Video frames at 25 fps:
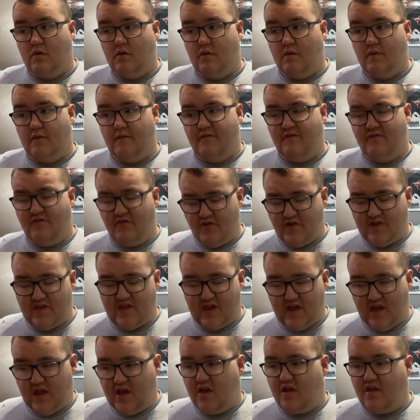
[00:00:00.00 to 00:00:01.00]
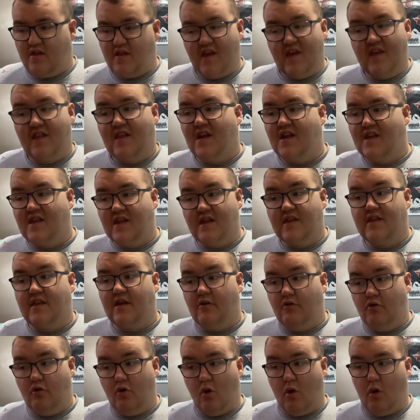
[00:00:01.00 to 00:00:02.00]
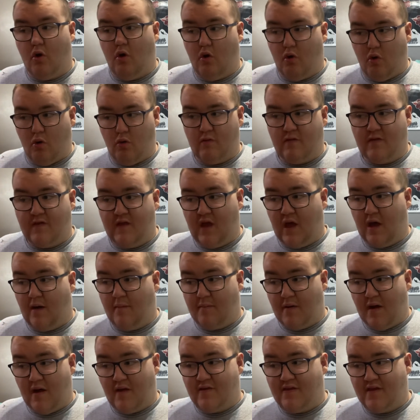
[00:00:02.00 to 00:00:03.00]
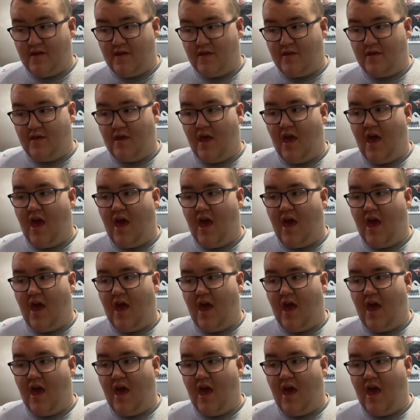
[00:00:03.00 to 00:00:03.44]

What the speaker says: Felicity. They decide not to tell Laurel or Thea about this.